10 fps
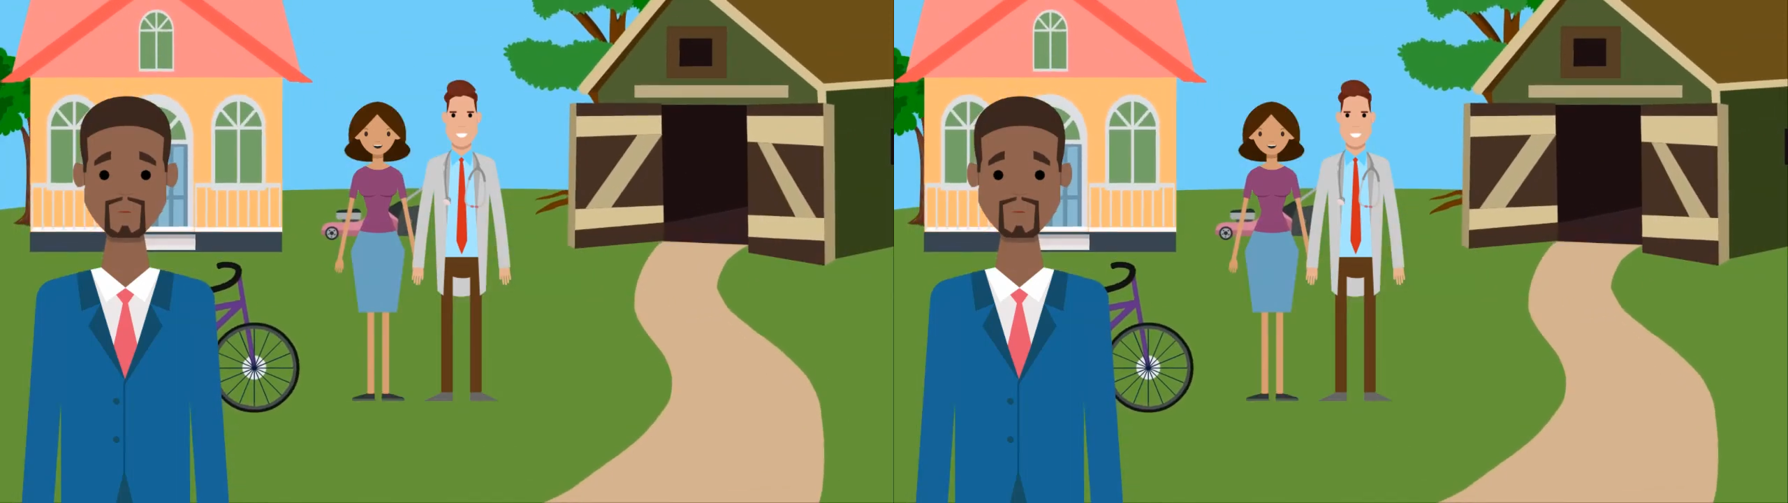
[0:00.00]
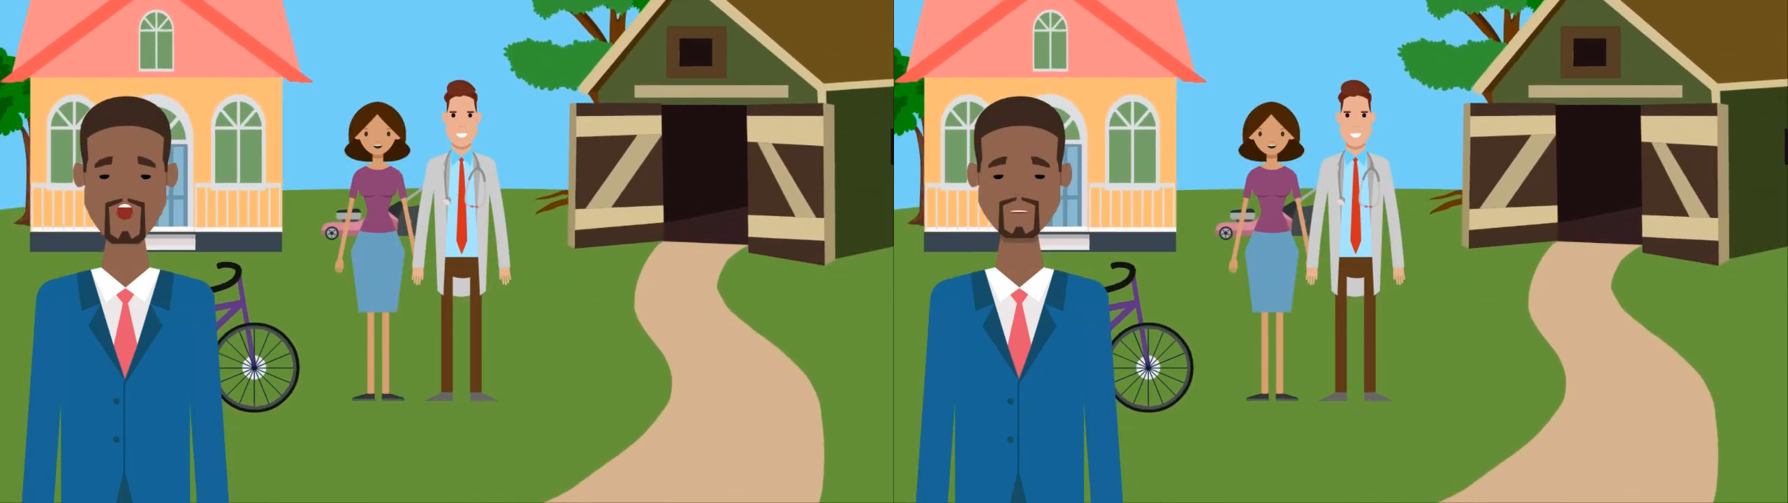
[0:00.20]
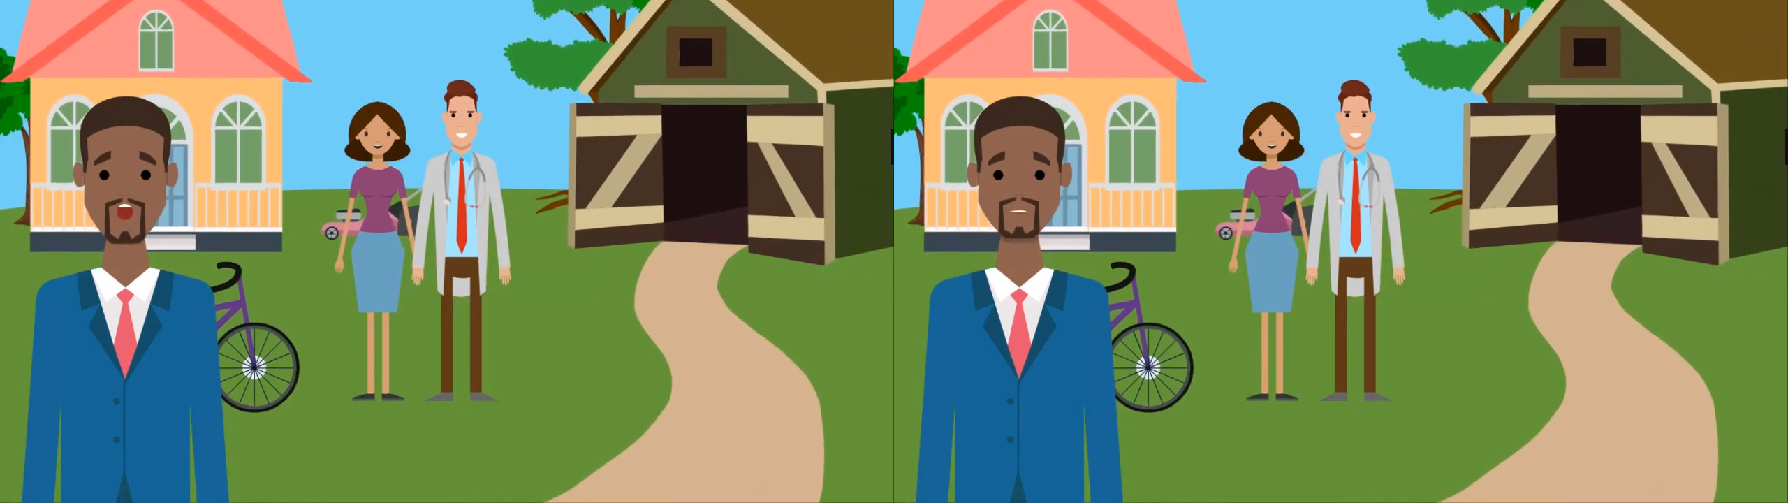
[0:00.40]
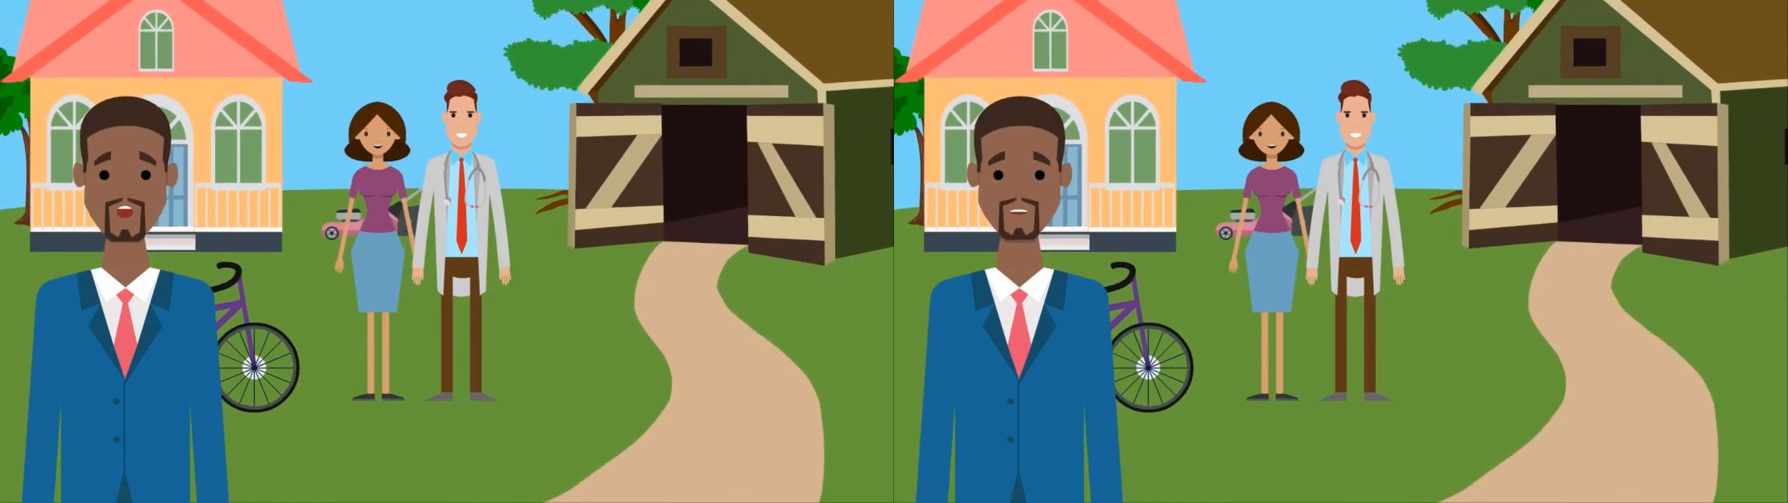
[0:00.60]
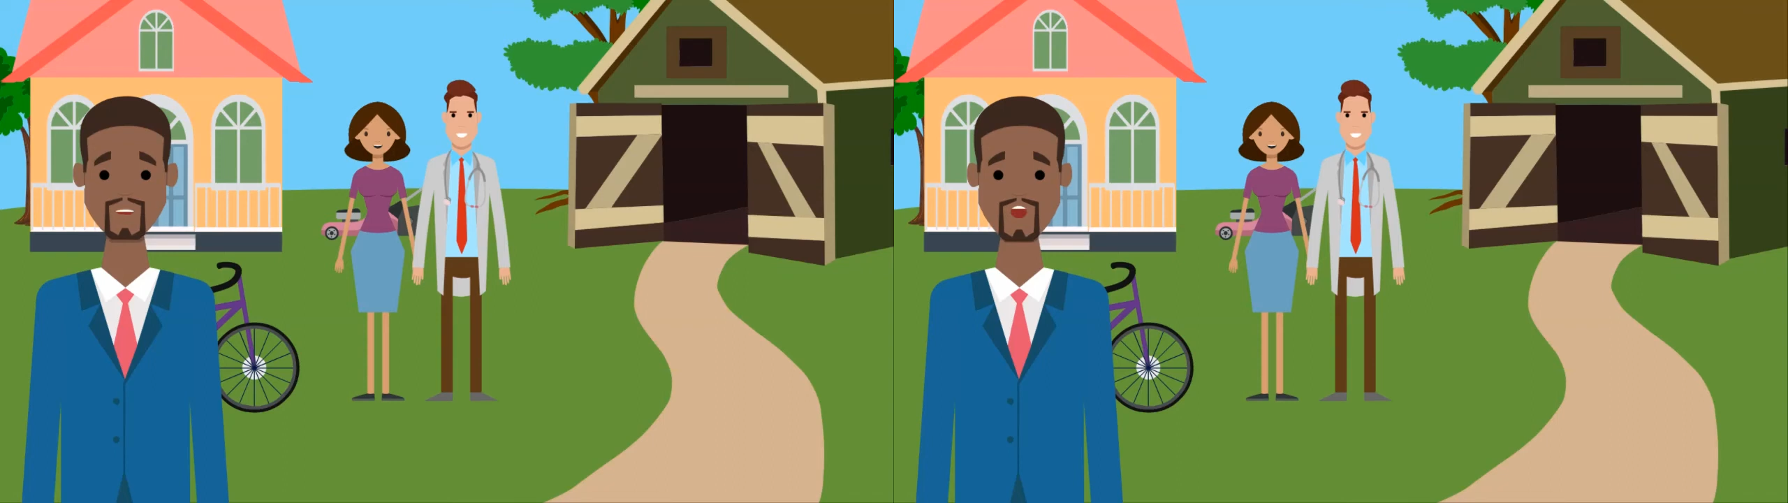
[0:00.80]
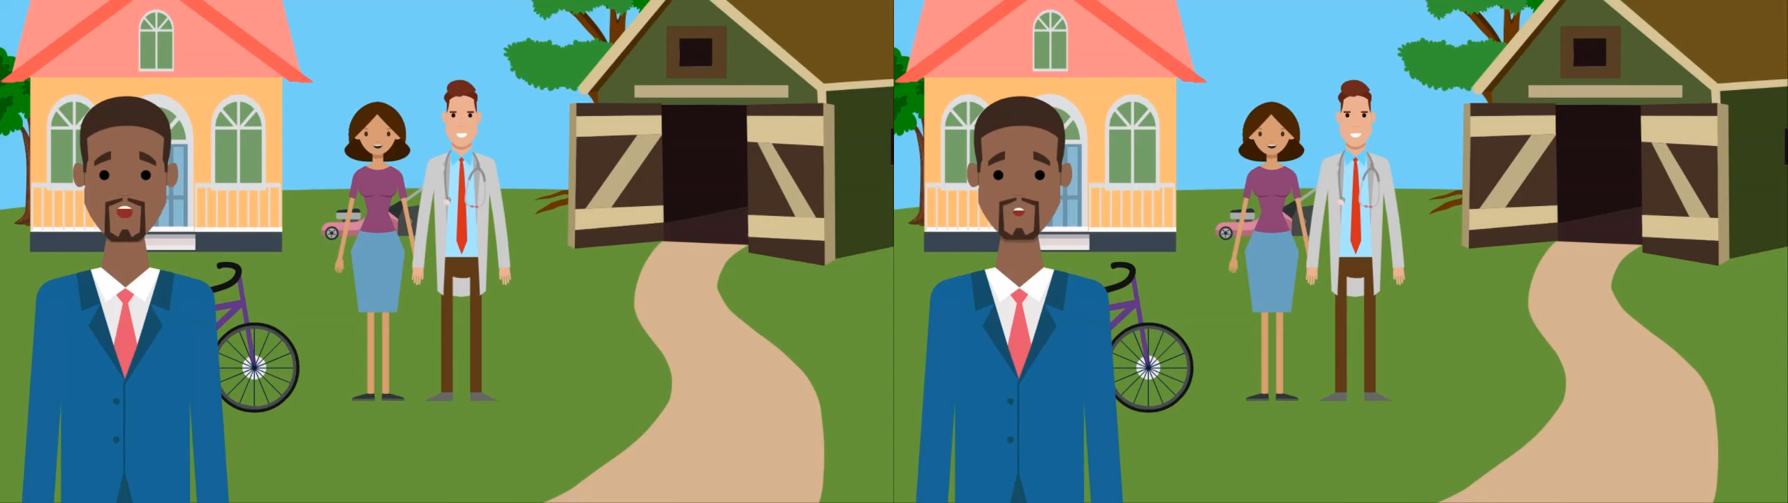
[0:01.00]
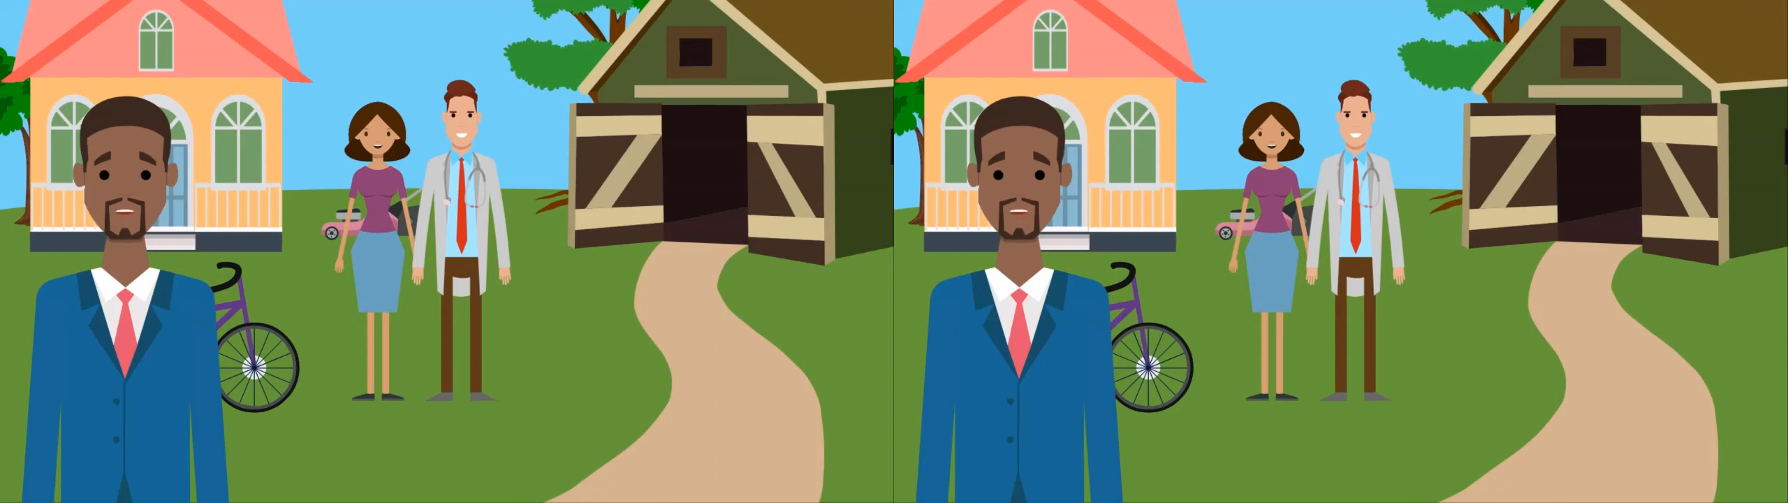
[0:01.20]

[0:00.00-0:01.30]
What happens to my